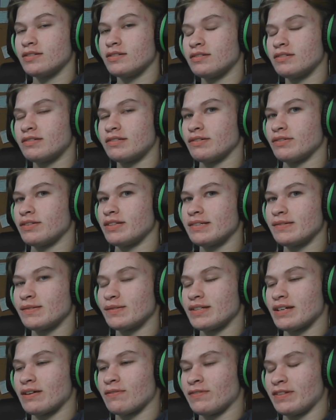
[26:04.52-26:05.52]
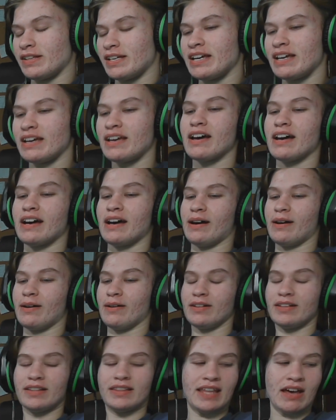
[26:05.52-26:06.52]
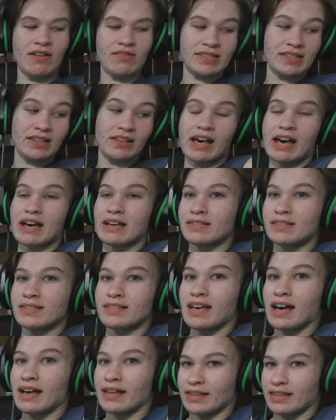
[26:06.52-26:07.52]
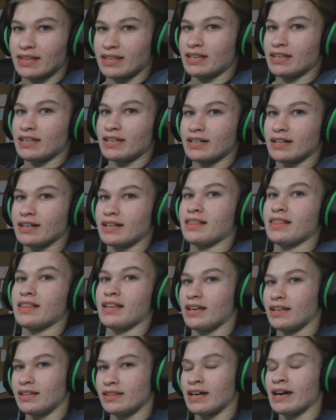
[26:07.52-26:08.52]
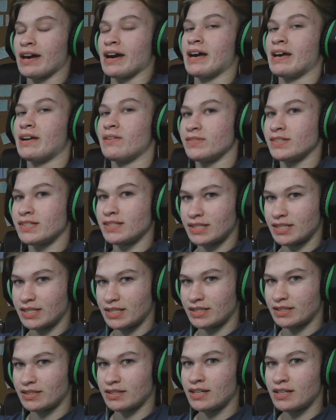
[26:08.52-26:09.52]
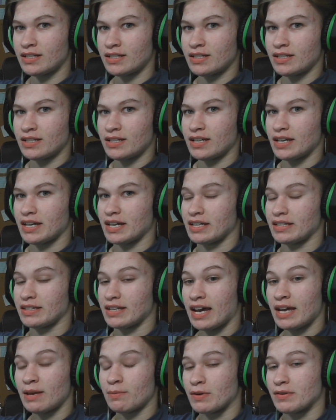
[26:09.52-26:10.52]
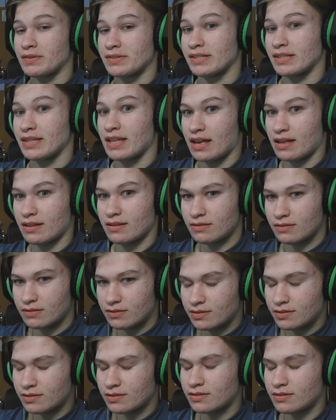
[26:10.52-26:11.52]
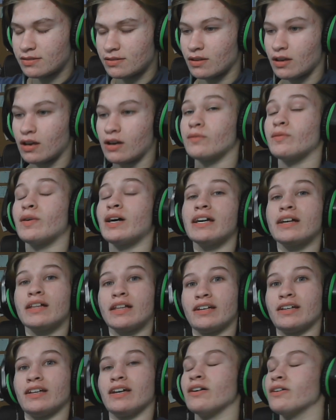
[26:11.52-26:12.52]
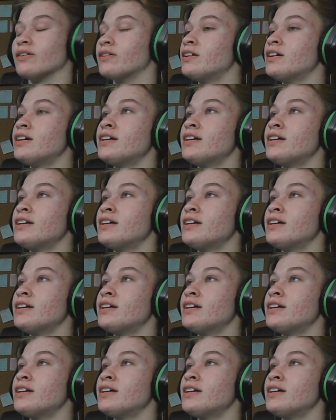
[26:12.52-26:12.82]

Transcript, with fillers: so this will definitely uh that was the last KageHina thing that i've seen and i posted that a while ago